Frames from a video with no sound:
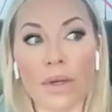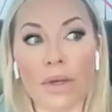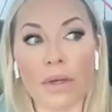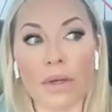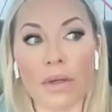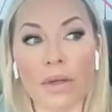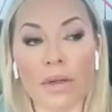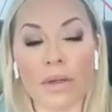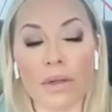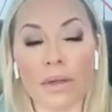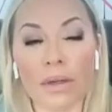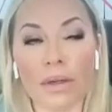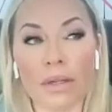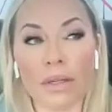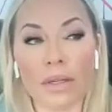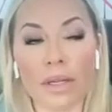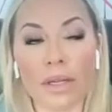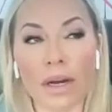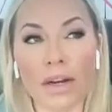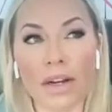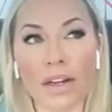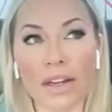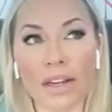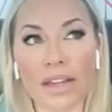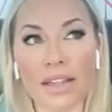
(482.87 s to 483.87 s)
the
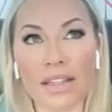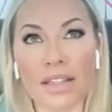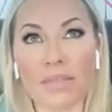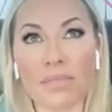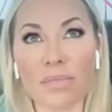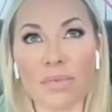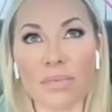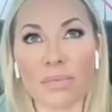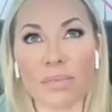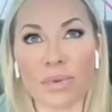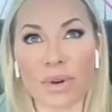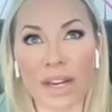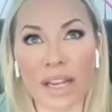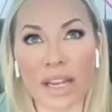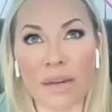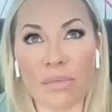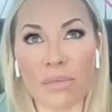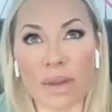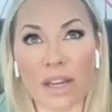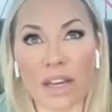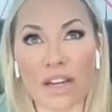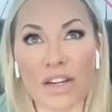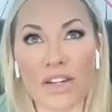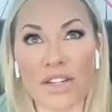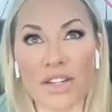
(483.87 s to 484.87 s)
youngest brand
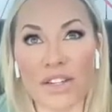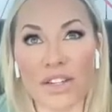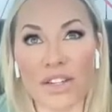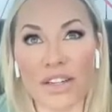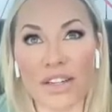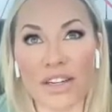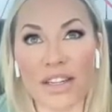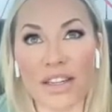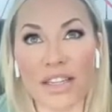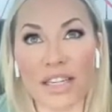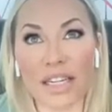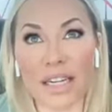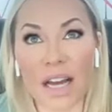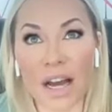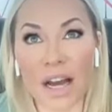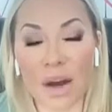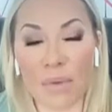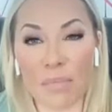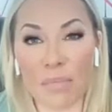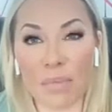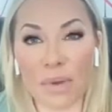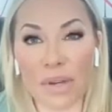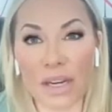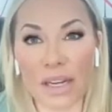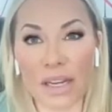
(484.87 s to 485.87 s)
manager in the
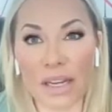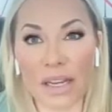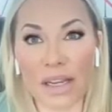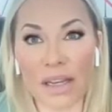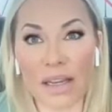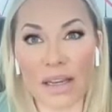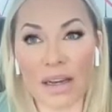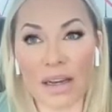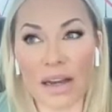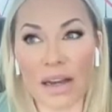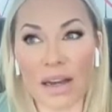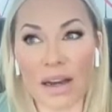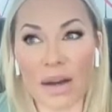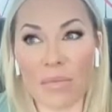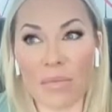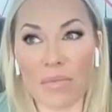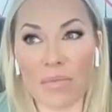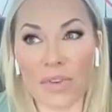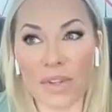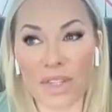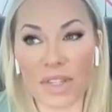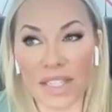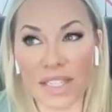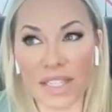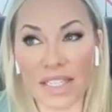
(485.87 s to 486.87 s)
company
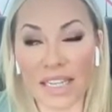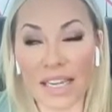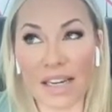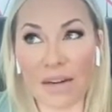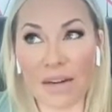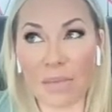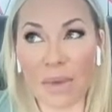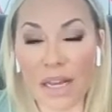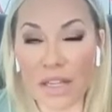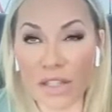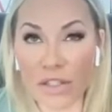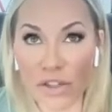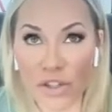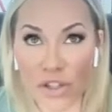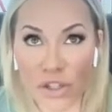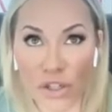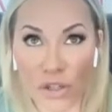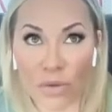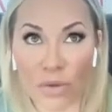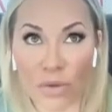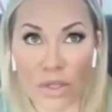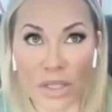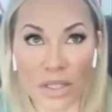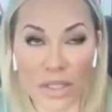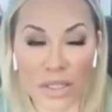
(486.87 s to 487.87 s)
for the state of
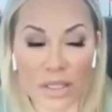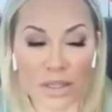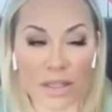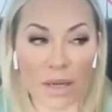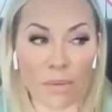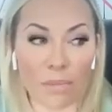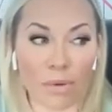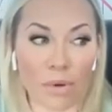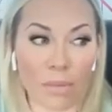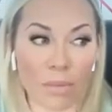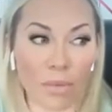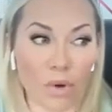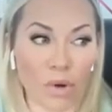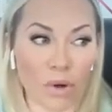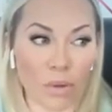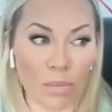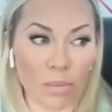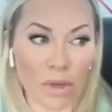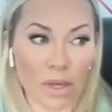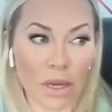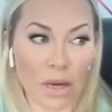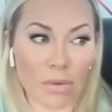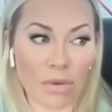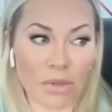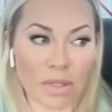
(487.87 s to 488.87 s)
Massachusetts. And they promoted
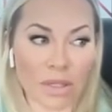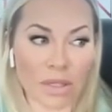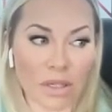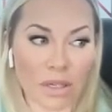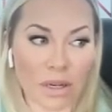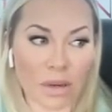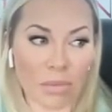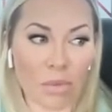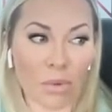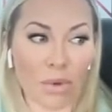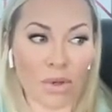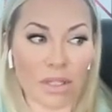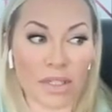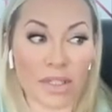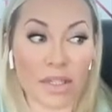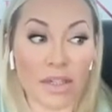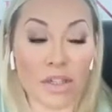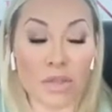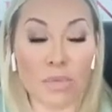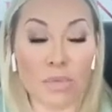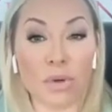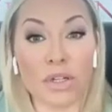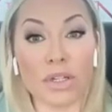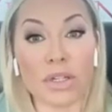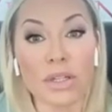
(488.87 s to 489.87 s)
me. I was the #1
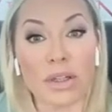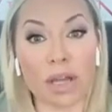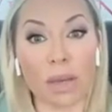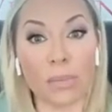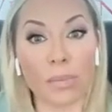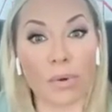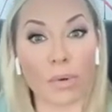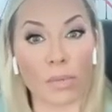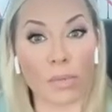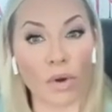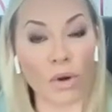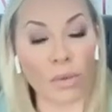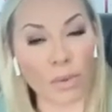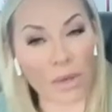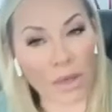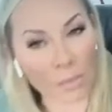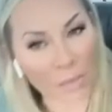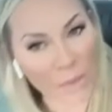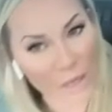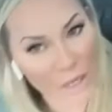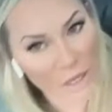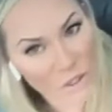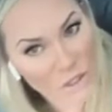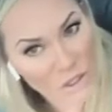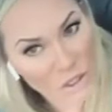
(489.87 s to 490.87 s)
salesperson. They promoted me to
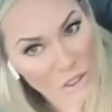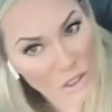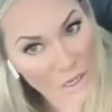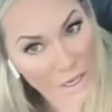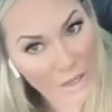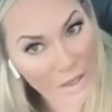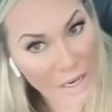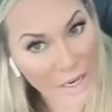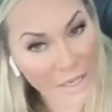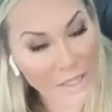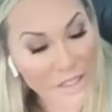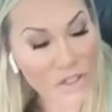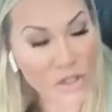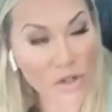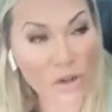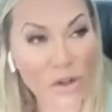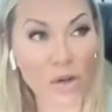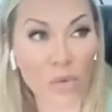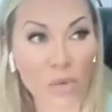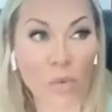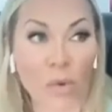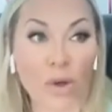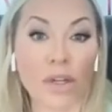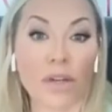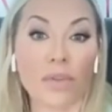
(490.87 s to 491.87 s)
manager, and I
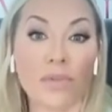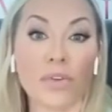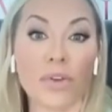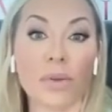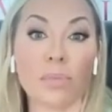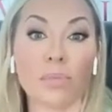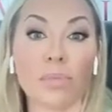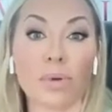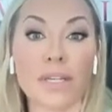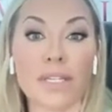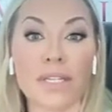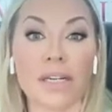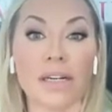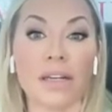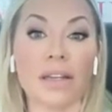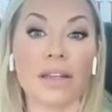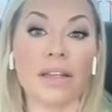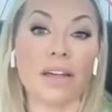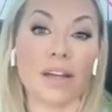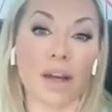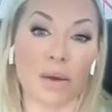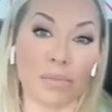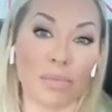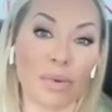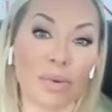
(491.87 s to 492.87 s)
started working for the president of
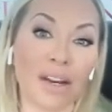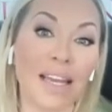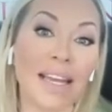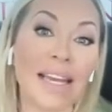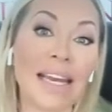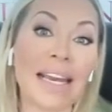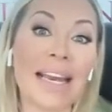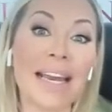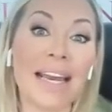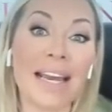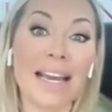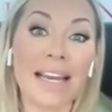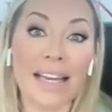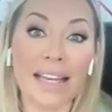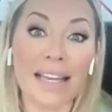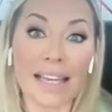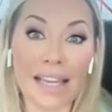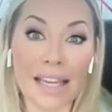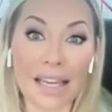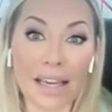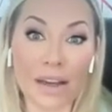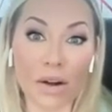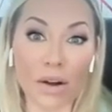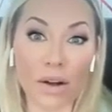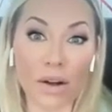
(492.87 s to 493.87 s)
the company.
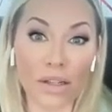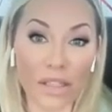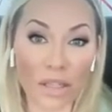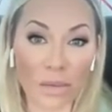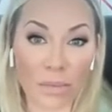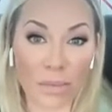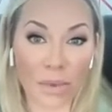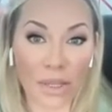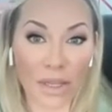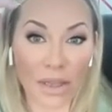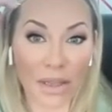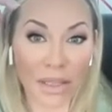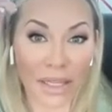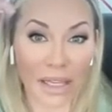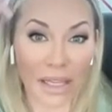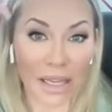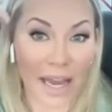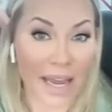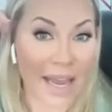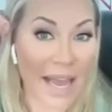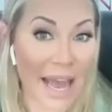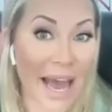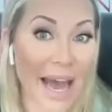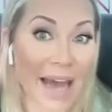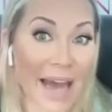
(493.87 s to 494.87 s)
He ultimately,
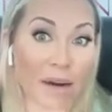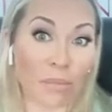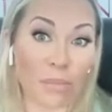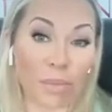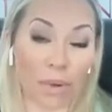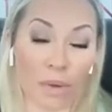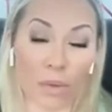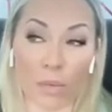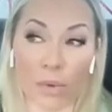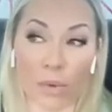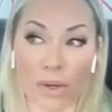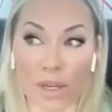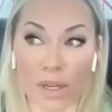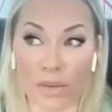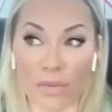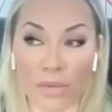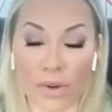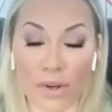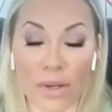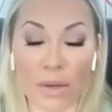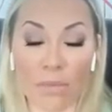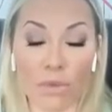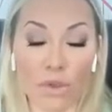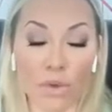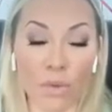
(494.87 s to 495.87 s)
I hadn't been working
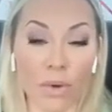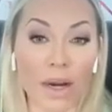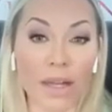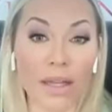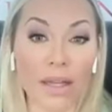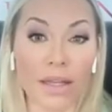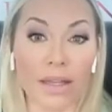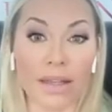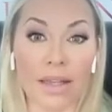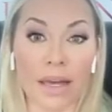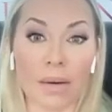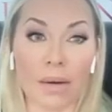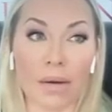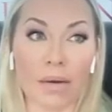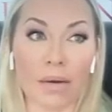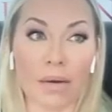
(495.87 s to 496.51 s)
for him directly